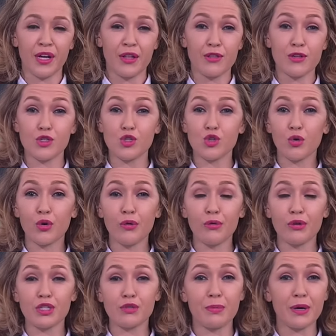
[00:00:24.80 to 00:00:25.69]
The story
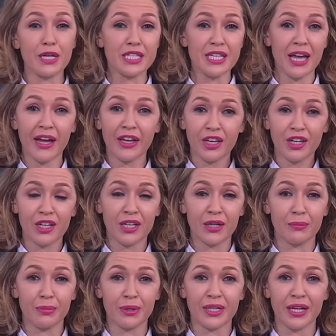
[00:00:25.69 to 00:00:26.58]
was
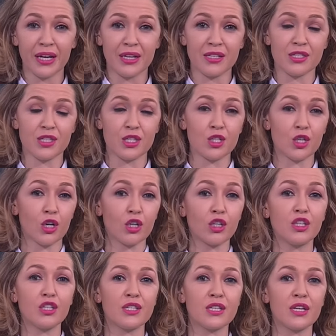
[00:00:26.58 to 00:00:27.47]
spectacular, but as the
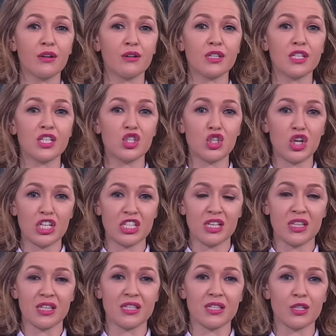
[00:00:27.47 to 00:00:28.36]
docu-series
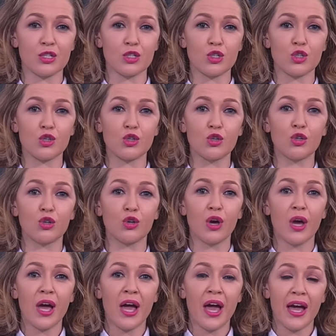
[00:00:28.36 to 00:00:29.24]
Chasing the Sun 2
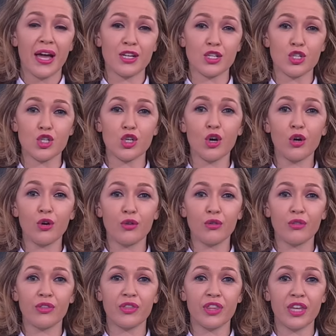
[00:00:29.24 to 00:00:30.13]
has
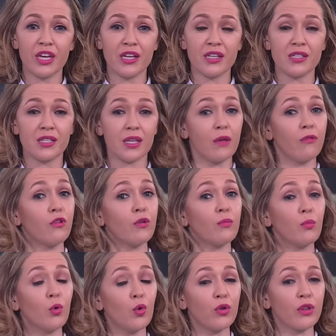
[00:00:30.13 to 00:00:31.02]
shown, there's
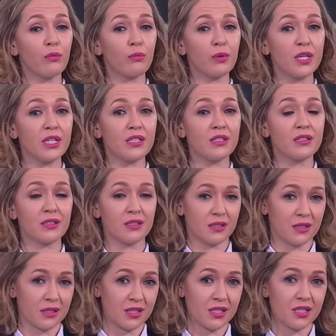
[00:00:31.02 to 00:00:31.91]
even more that we
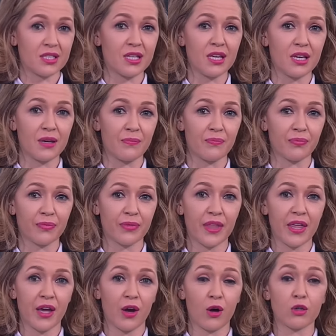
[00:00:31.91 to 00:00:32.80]
didn't see.
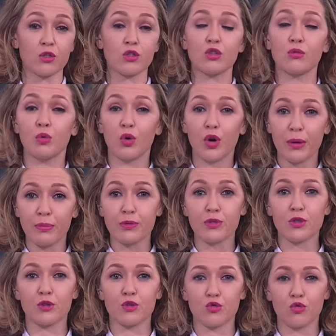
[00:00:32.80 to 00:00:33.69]
There are two more
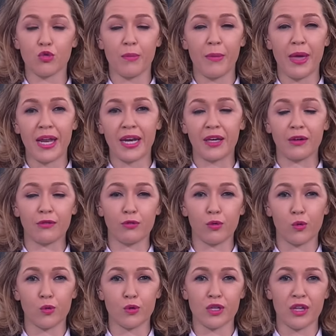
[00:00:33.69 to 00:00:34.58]
episodes remaining
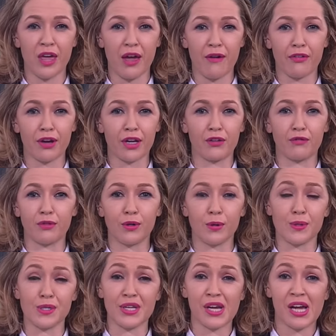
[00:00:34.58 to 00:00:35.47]
for South African
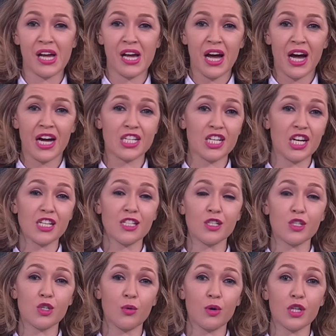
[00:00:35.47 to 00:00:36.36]
viewers. I
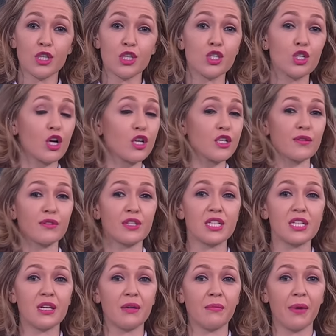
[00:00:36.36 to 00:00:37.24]
chatted to one of the stars of the
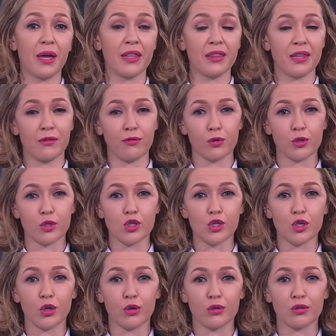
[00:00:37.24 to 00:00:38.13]
team and therefore the
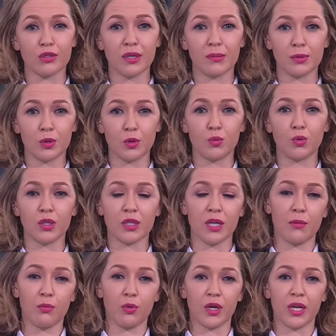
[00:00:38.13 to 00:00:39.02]
show, double World
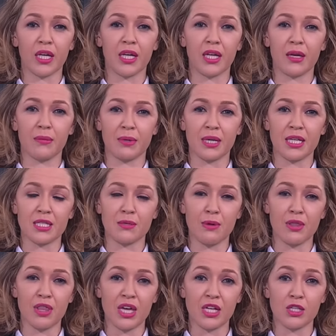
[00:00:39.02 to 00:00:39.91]
Cup winner Eben
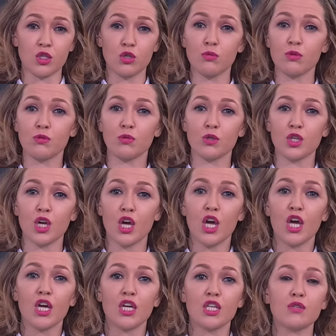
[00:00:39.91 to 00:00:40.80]
Etzebeth and super sports
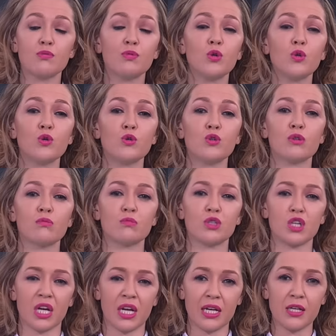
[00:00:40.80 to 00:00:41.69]
Sbu
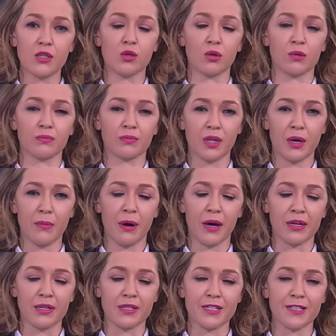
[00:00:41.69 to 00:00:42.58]
Mjikeliso
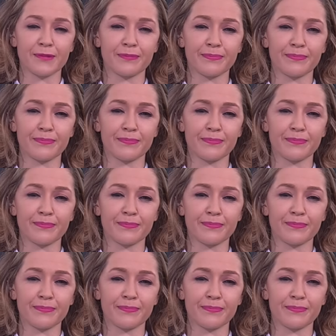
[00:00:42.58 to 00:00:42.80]
about it.